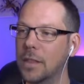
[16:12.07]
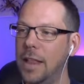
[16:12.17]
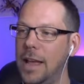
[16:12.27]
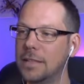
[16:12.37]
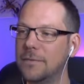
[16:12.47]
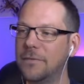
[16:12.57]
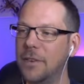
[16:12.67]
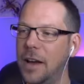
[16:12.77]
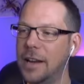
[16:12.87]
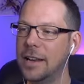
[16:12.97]
Let's
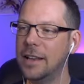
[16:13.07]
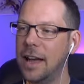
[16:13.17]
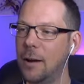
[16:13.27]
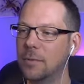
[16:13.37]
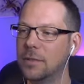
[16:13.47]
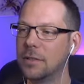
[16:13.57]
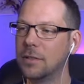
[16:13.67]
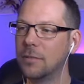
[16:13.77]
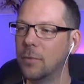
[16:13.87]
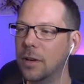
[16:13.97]
find out
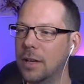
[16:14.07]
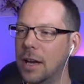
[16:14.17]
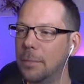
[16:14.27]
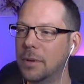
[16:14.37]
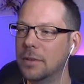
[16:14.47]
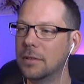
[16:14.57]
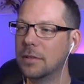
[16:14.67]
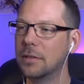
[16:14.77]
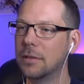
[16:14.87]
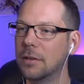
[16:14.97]
what happens.
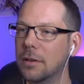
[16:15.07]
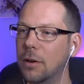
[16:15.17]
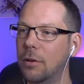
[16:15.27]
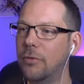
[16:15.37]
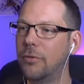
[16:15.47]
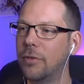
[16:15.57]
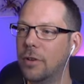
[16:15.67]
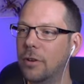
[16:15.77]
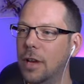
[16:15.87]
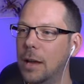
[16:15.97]
Oof.
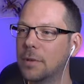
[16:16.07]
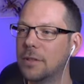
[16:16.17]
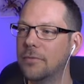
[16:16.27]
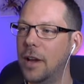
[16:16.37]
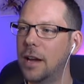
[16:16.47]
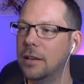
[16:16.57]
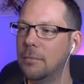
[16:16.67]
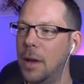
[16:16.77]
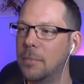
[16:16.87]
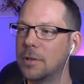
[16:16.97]
Unable to
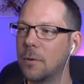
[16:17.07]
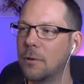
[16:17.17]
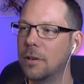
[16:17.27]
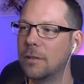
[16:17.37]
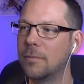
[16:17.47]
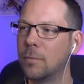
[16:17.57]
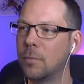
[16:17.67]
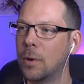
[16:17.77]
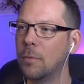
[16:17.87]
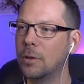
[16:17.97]
find member swim
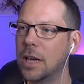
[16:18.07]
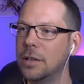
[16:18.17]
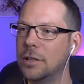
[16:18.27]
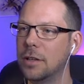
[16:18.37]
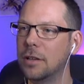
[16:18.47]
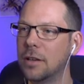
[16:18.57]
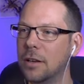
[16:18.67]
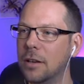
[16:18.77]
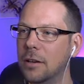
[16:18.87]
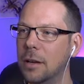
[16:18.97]
rotation.
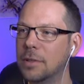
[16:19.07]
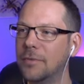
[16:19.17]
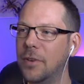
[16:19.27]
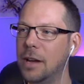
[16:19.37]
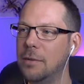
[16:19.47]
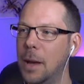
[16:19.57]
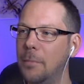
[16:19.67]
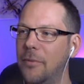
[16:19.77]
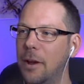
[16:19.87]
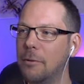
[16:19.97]
Unable to find
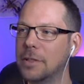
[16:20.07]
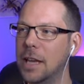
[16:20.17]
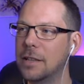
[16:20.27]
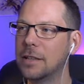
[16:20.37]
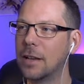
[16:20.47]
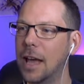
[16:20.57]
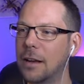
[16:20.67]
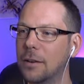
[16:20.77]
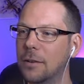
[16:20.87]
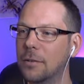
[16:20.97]
member variable tentacle
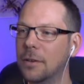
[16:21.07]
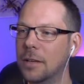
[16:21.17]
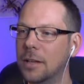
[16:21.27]
angle.